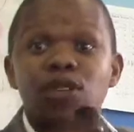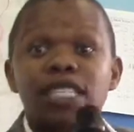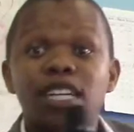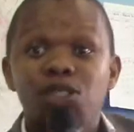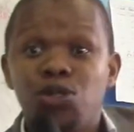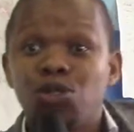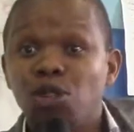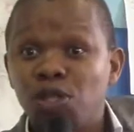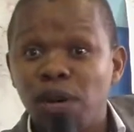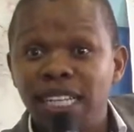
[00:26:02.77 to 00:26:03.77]
that you do
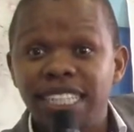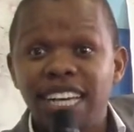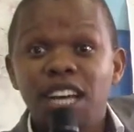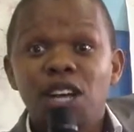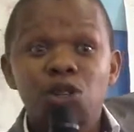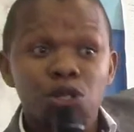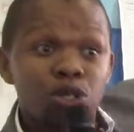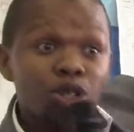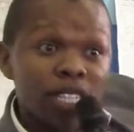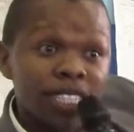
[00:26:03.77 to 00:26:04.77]
not what? You
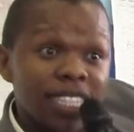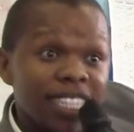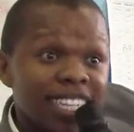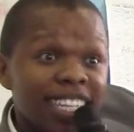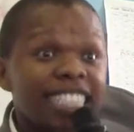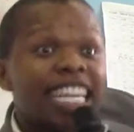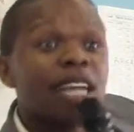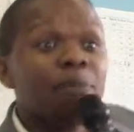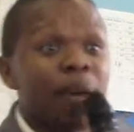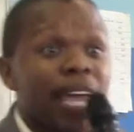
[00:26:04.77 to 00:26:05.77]
do not
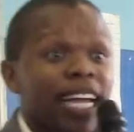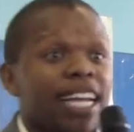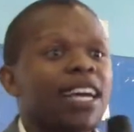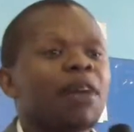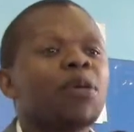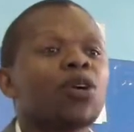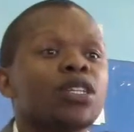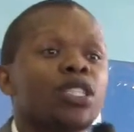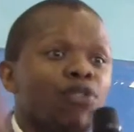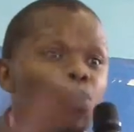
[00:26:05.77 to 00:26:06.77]
turn back.
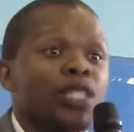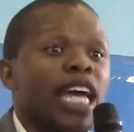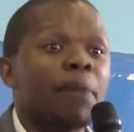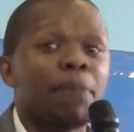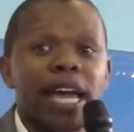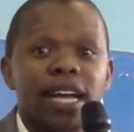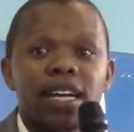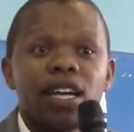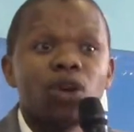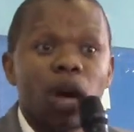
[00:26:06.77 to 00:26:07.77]
Because if you turn
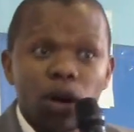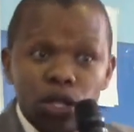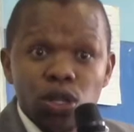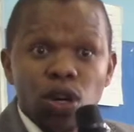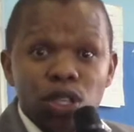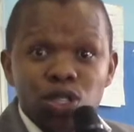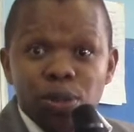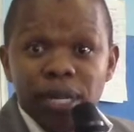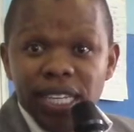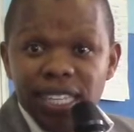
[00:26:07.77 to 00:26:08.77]
back, you are also going to
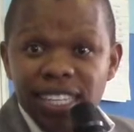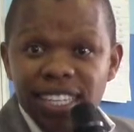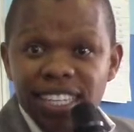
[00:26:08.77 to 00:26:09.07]
be